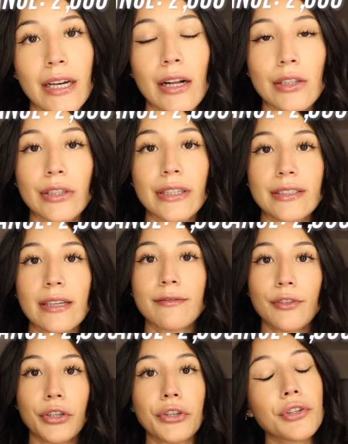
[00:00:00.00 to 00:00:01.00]
calories and
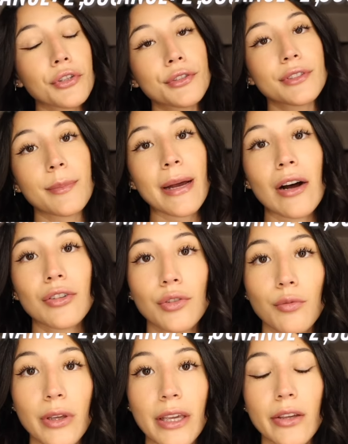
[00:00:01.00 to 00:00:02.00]
for you to lose a pound a
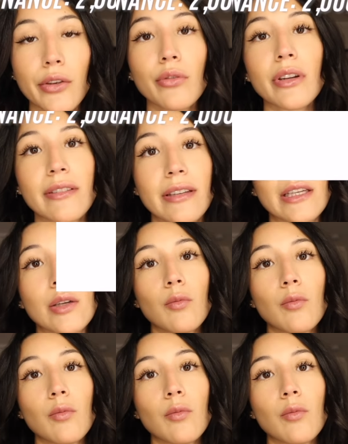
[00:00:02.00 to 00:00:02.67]
week, you need to eat